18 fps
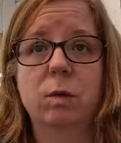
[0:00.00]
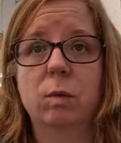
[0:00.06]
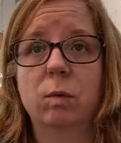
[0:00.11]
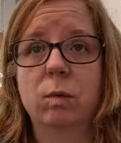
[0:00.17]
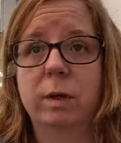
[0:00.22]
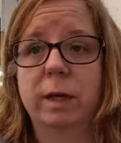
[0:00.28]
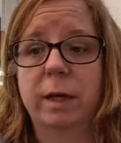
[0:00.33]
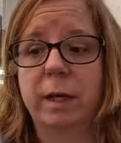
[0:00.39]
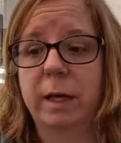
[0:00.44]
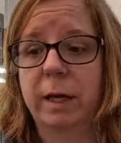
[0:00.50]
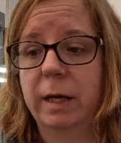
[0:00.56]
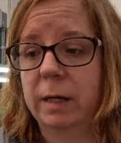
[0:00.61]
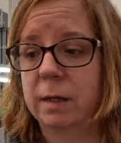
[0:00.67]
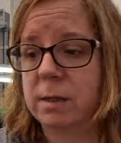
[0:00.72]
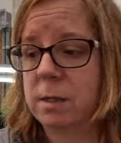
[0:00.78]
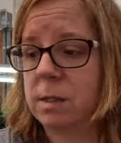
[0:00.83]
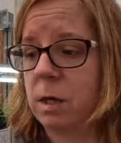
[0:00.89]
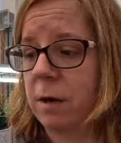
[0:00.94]
only
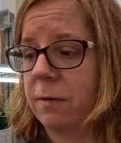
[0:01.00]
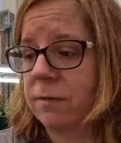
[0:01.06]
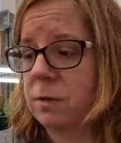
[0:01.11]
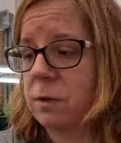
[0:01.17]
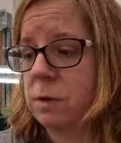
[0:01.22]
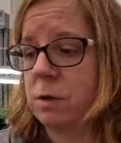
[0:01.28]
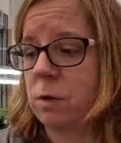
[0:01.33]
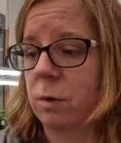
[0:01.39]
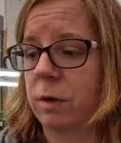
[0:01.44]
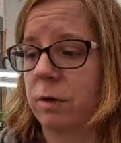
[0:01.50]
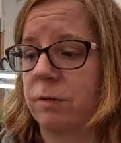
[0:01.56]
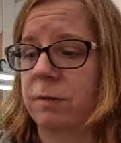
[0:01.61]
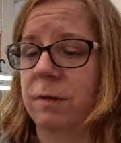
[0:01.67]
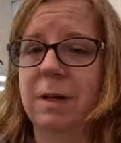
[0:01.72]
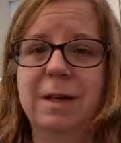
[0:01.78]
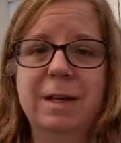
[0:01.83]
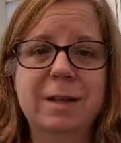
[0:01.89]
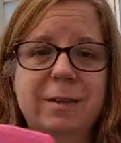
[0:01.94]
a soft sort of,
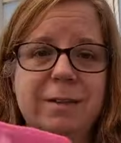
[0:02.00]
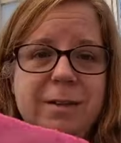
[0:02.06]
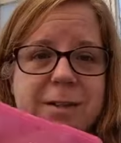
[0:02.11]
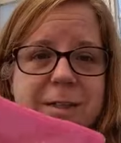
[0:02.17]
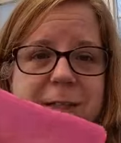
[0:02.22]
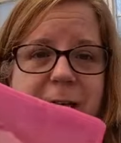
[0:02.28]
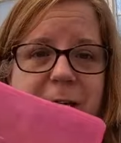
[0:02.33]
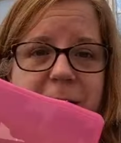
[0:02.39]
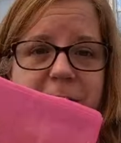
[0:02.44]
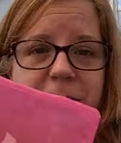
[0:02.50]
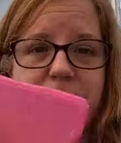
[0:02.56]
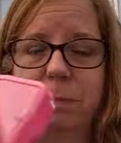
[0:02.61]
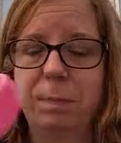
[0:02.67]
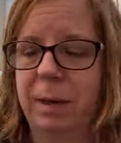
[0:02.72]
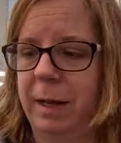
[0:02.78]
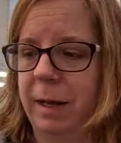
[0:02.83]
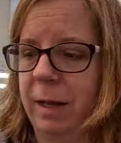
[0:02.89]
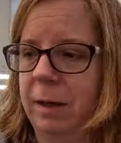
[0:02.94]
this kind of
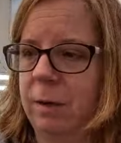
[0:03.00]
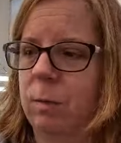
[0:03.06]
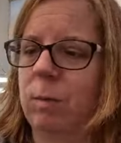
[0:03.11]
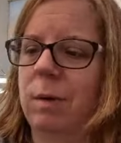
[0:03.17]
pink.